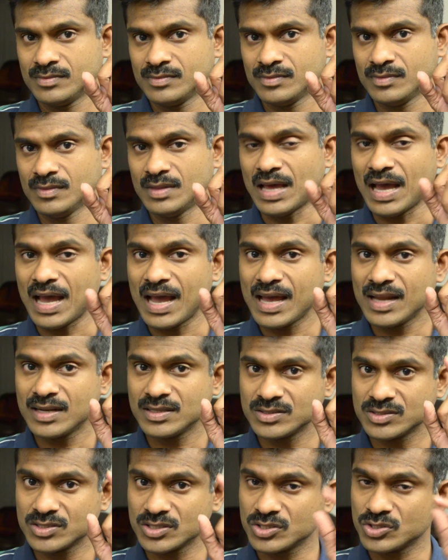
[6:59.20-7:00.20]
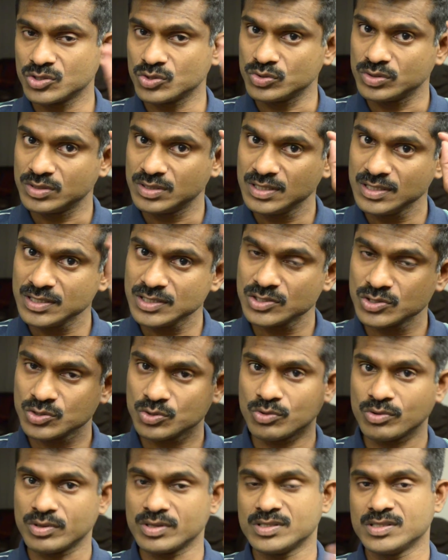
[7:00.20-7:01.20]
The answer to this
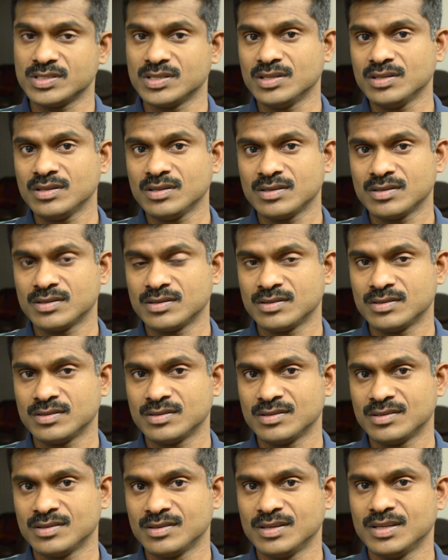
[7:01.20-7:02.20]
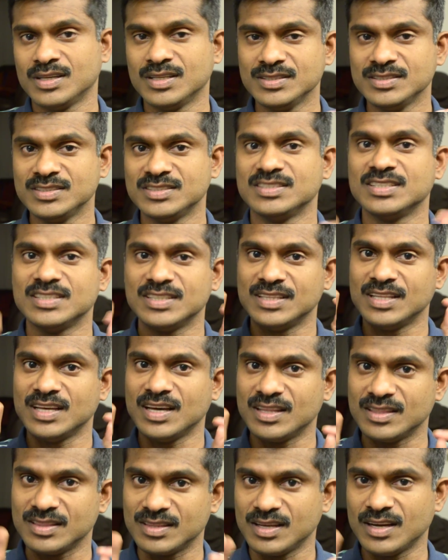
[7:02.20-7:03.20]
question is
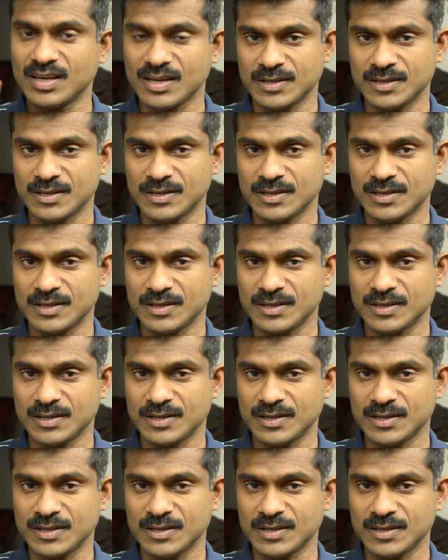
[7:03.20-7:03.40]
Siddhanta.